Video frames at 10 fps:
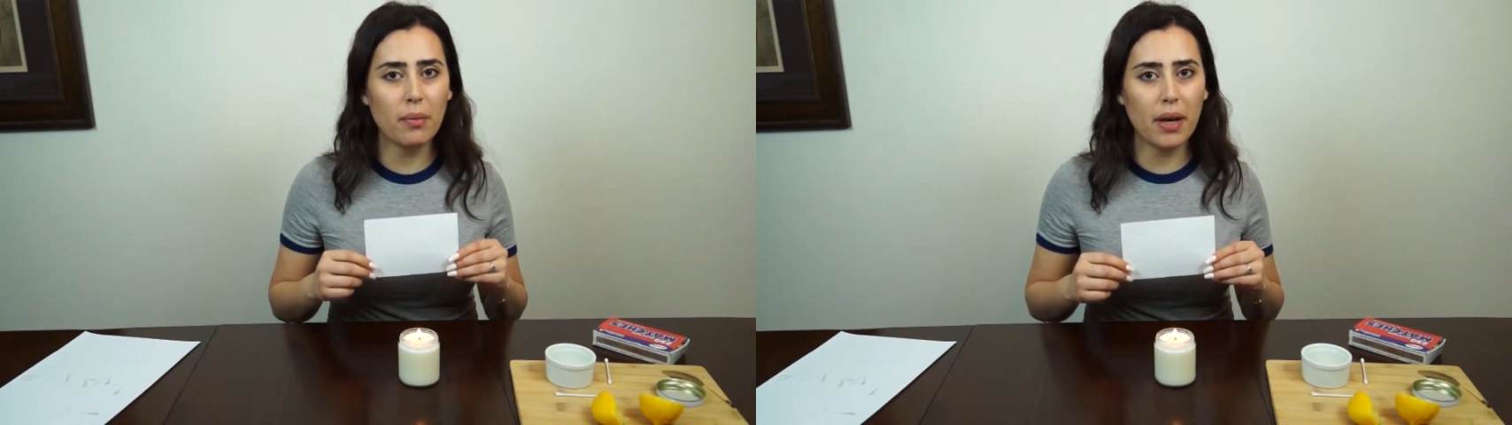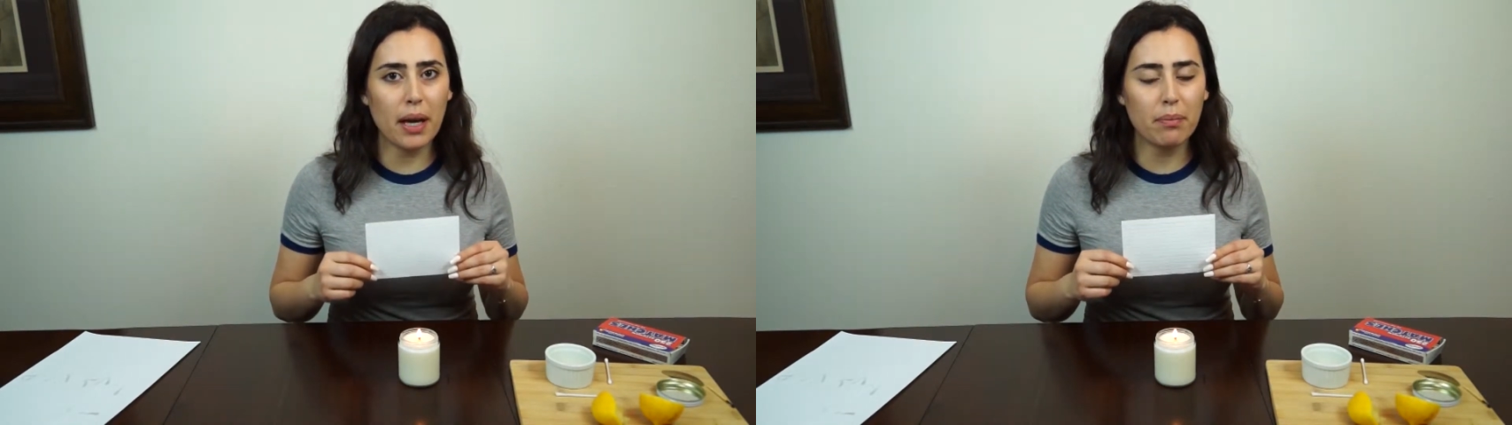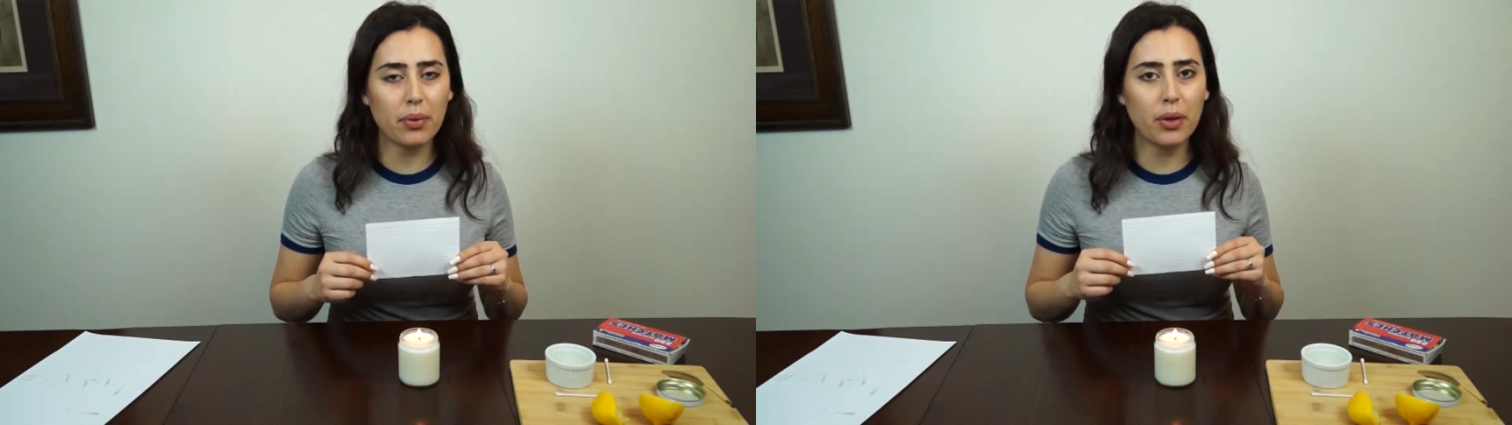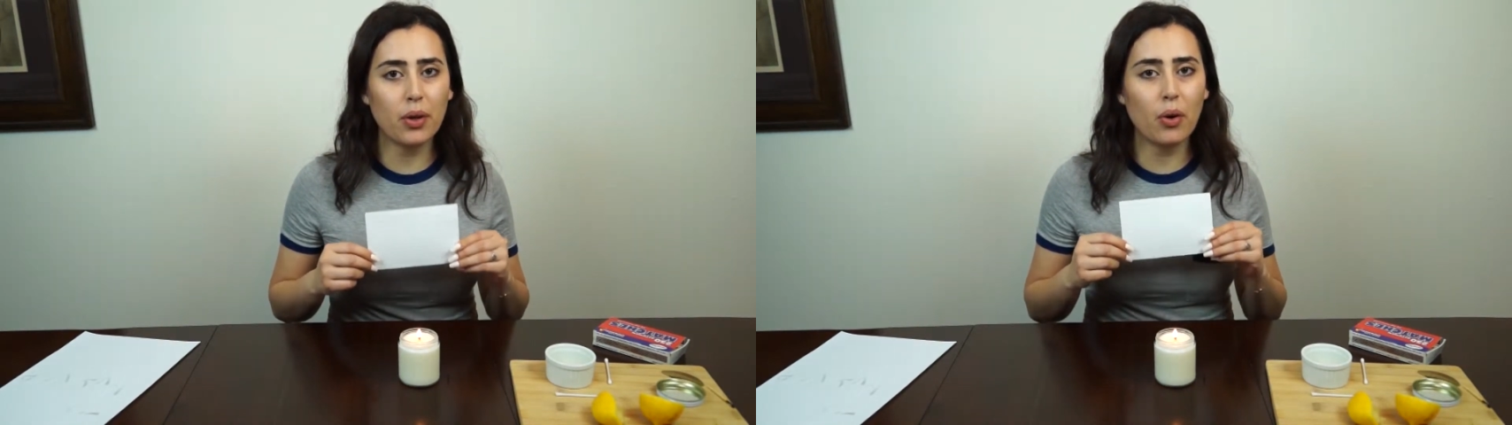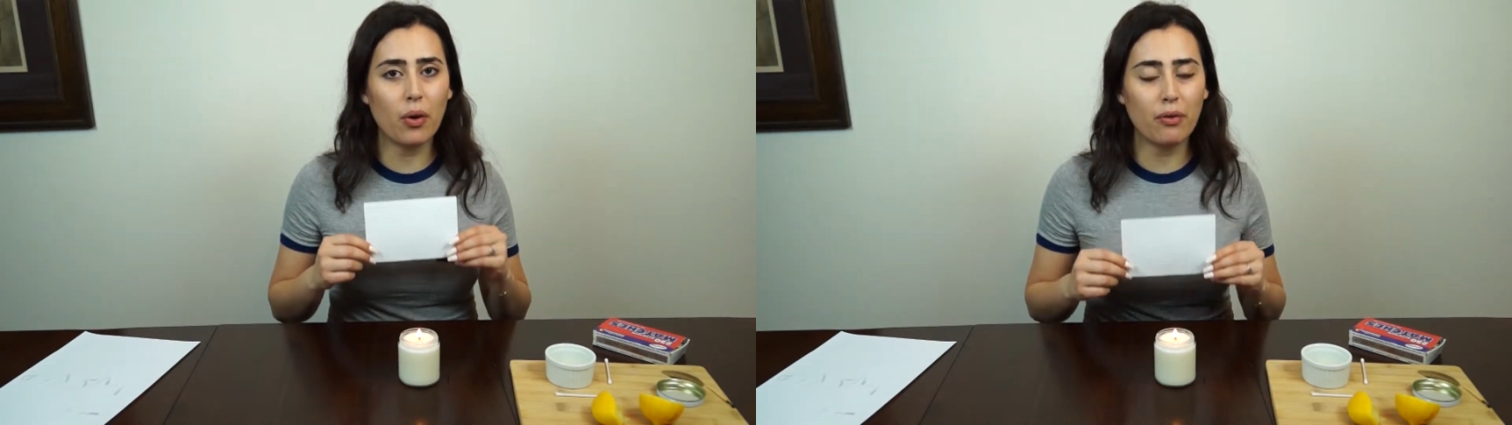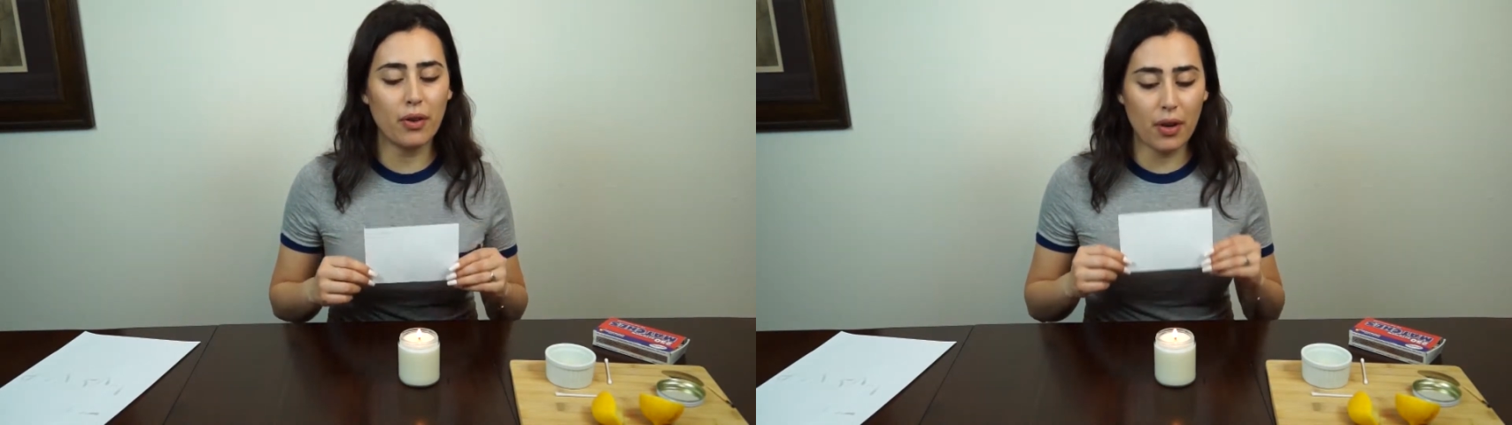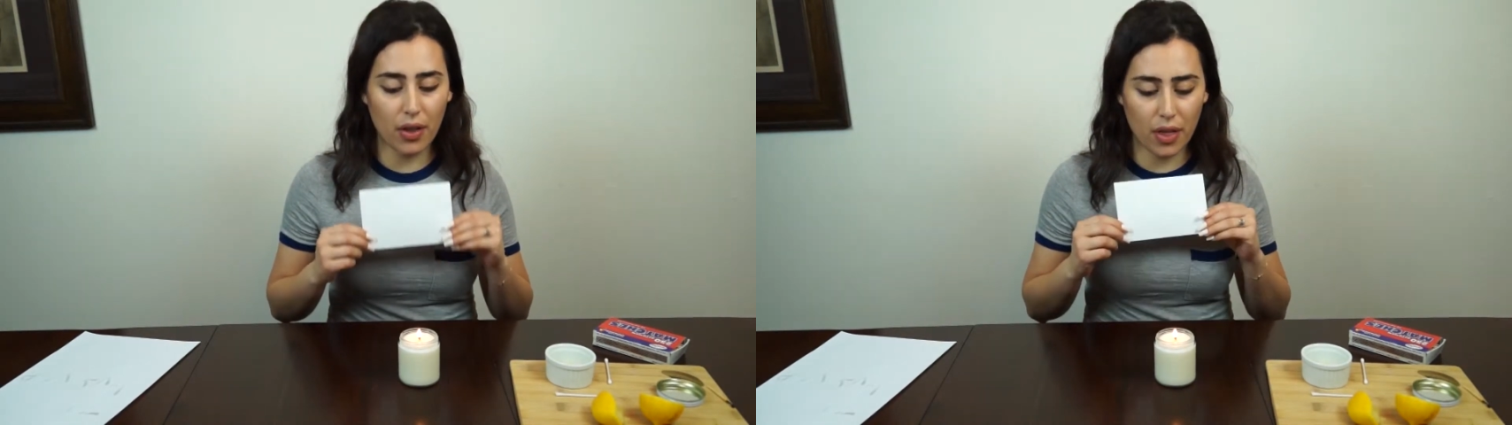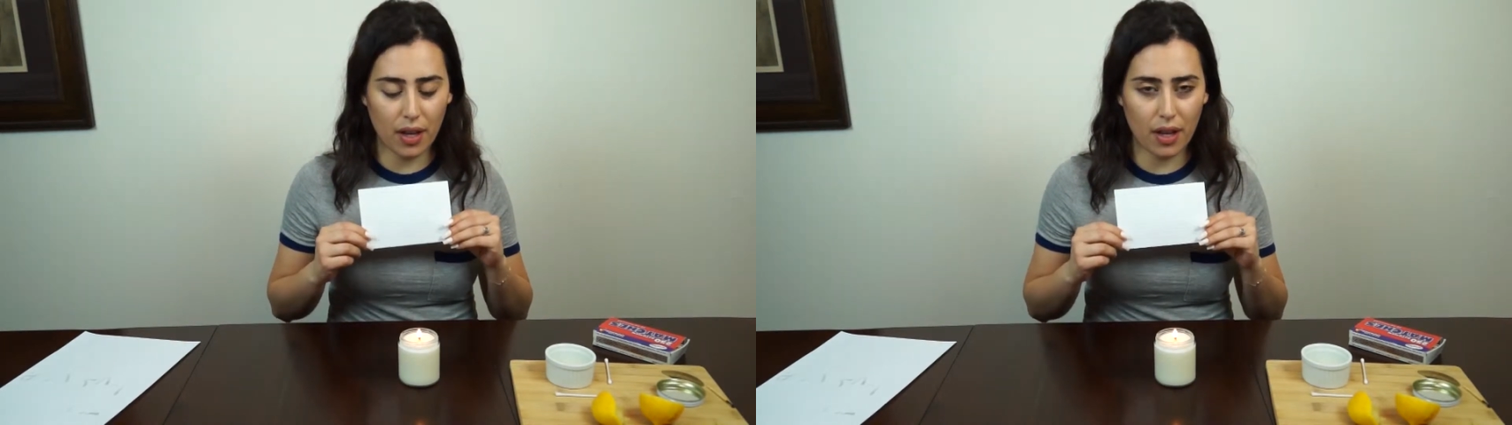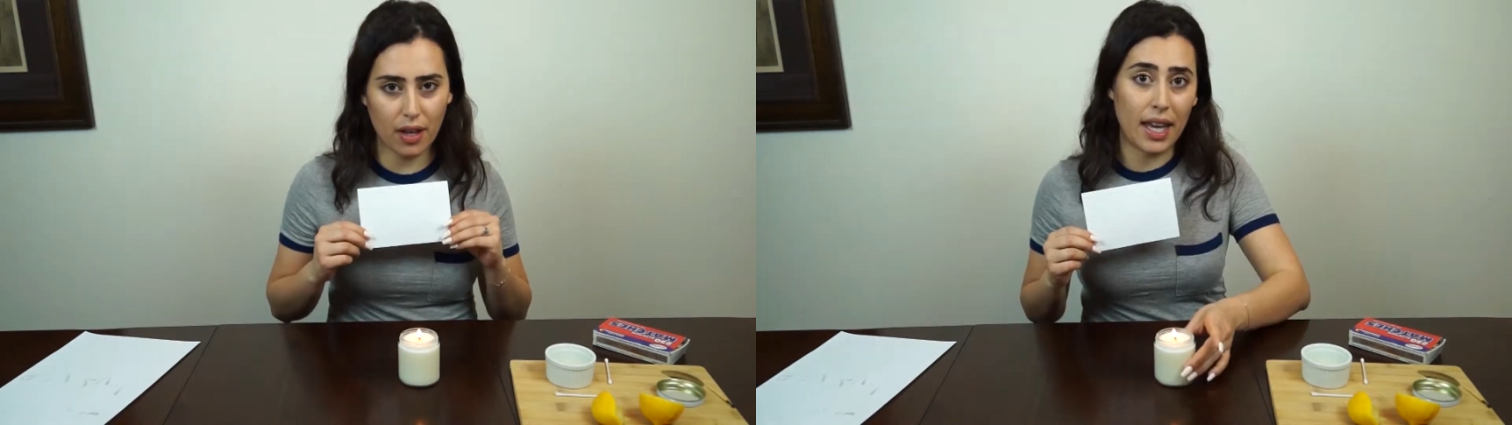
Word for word: paper over the